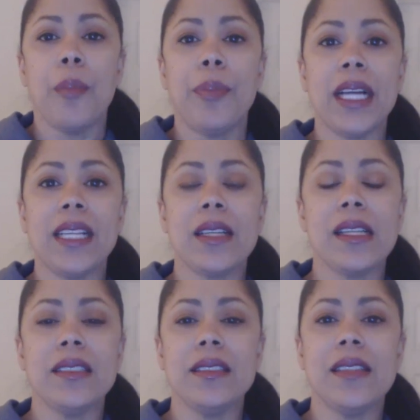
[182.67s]
But
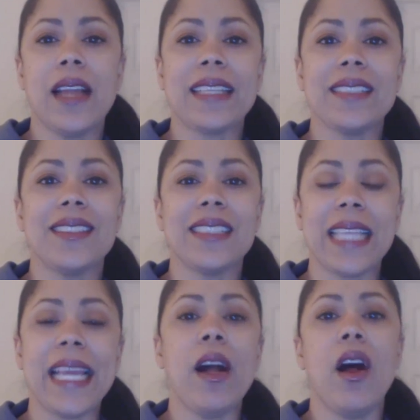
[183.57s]
I can
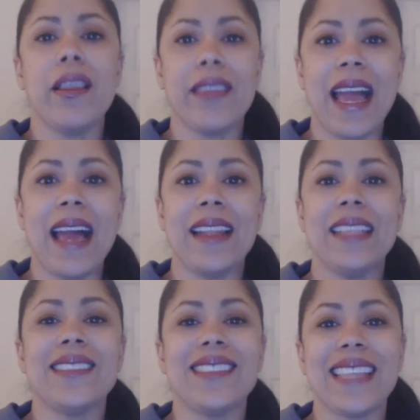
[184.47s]
say all that
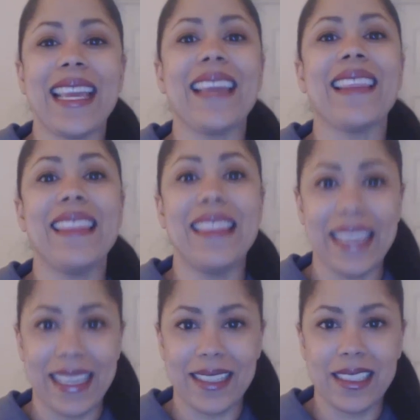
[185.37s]
and say
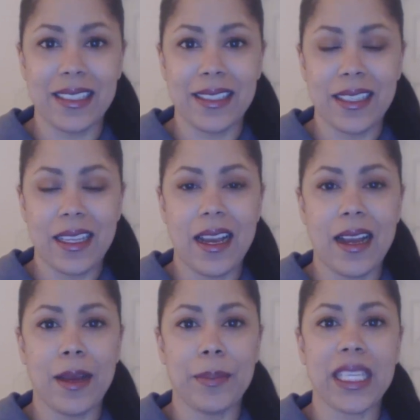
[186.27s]
this.
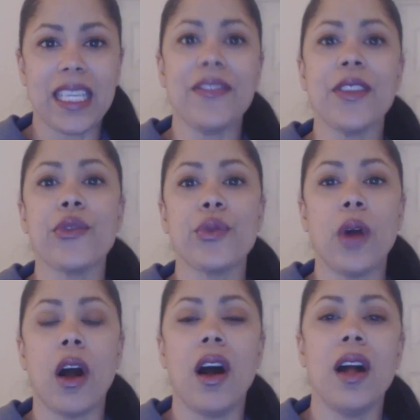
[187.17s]
Um, even
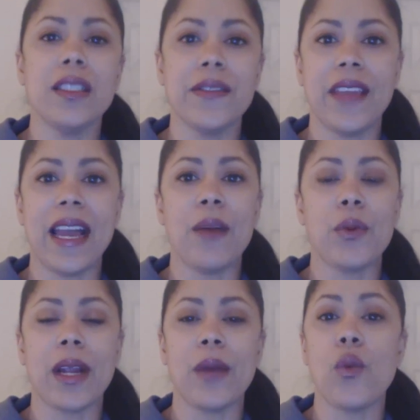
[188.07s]
through all of that,
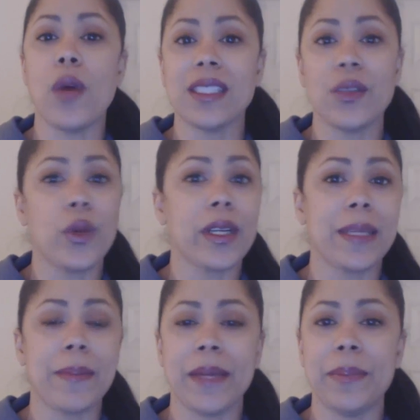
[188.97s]
where I wasn't
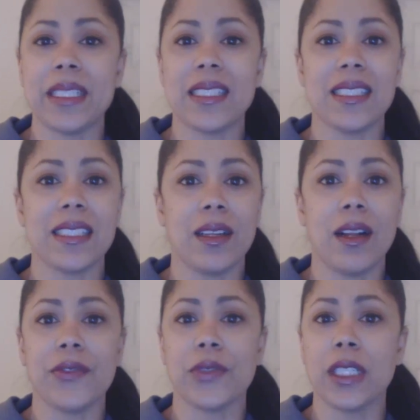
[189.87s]
working my business at
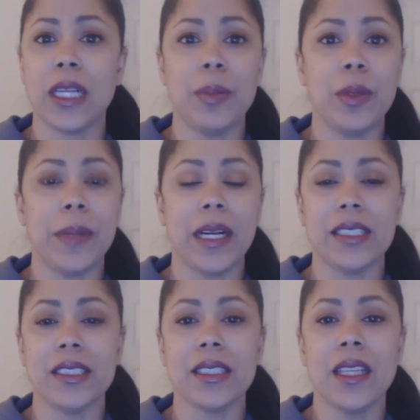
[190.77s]
all for a couple of
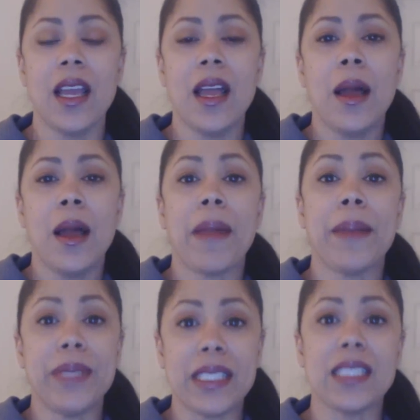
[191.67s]
months,
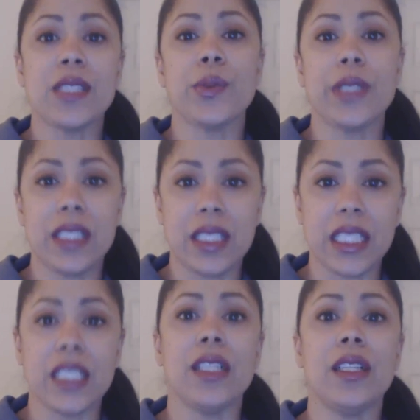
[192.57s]
my business was
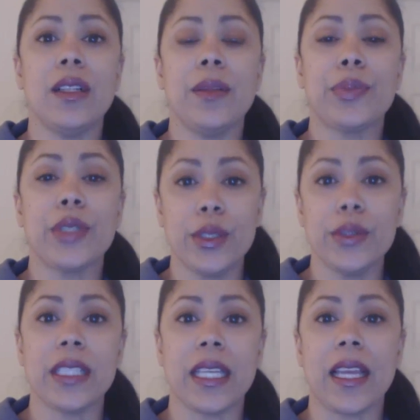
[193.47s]
still
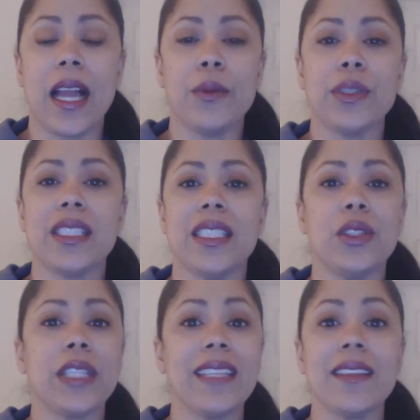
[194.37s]
producing. I was
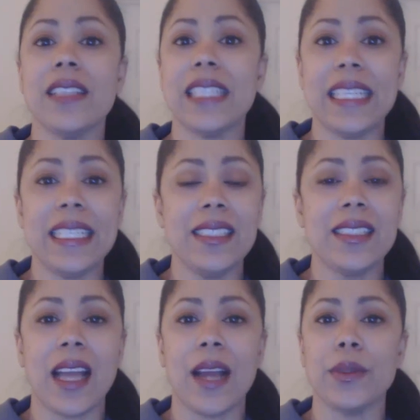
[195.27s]
still getting
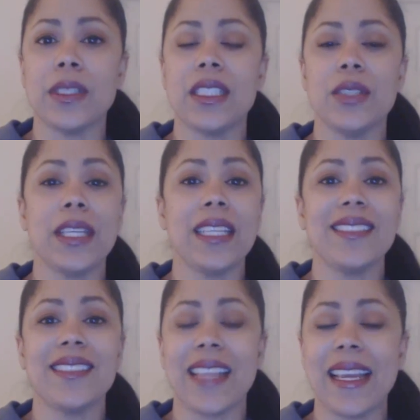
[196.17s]
leads. I was still
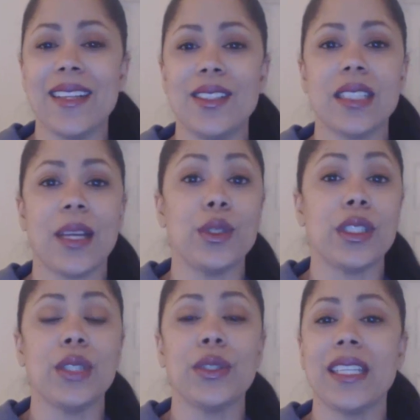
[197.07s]
getting sales. I was
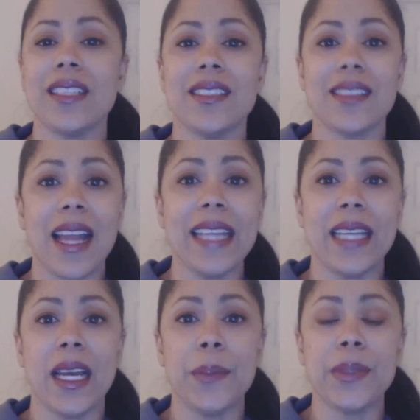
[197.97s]
still getting
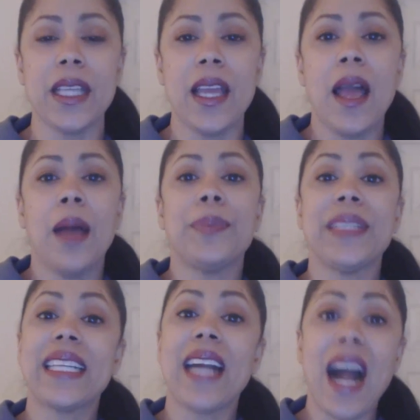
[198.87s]
signups
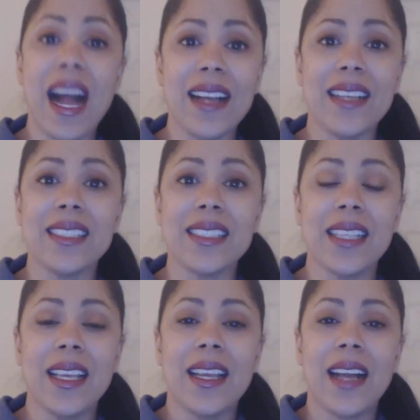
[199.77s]

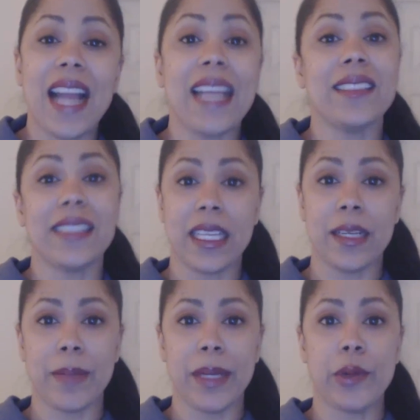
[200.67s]
because I had set
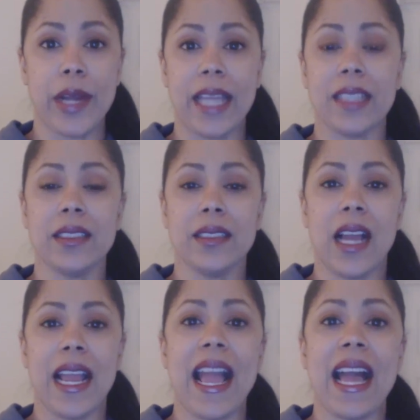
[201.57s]
up my brand.
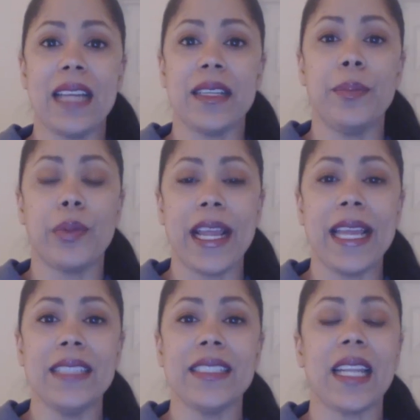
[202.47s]
I had a
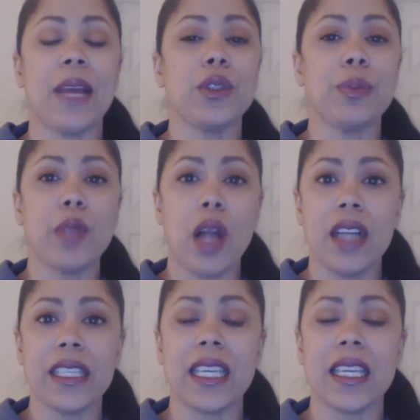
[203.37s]
brand and I was
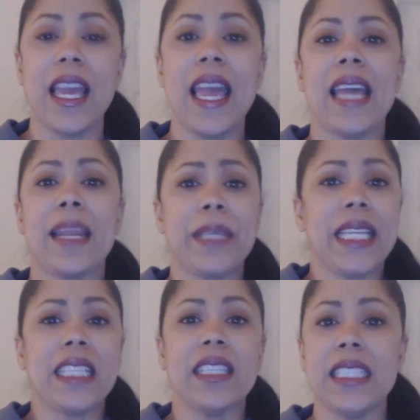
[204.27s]
blogging, and I'm
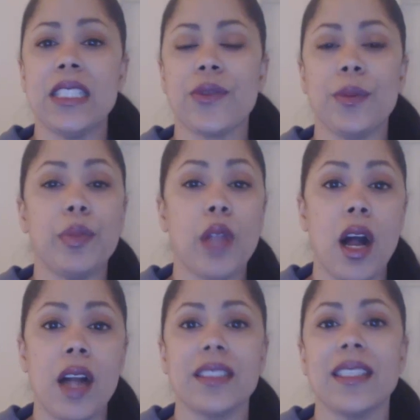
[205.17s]
getting leads from
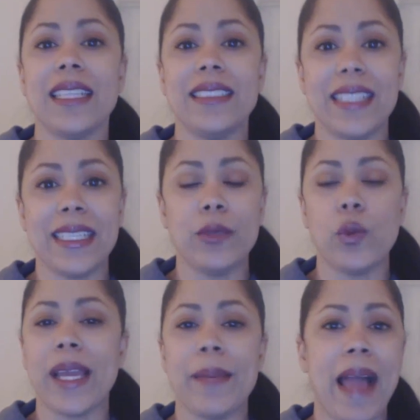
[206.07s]
blogs that I did
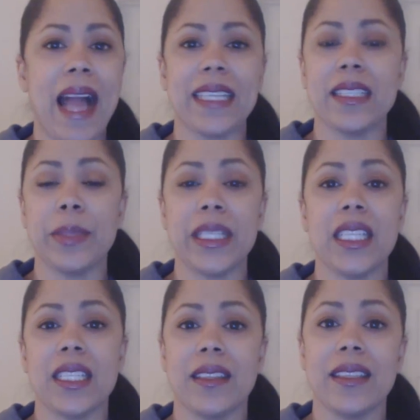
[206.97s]
way back in the
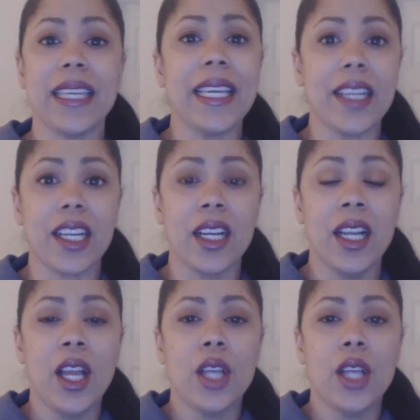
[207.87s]
beginning of the year.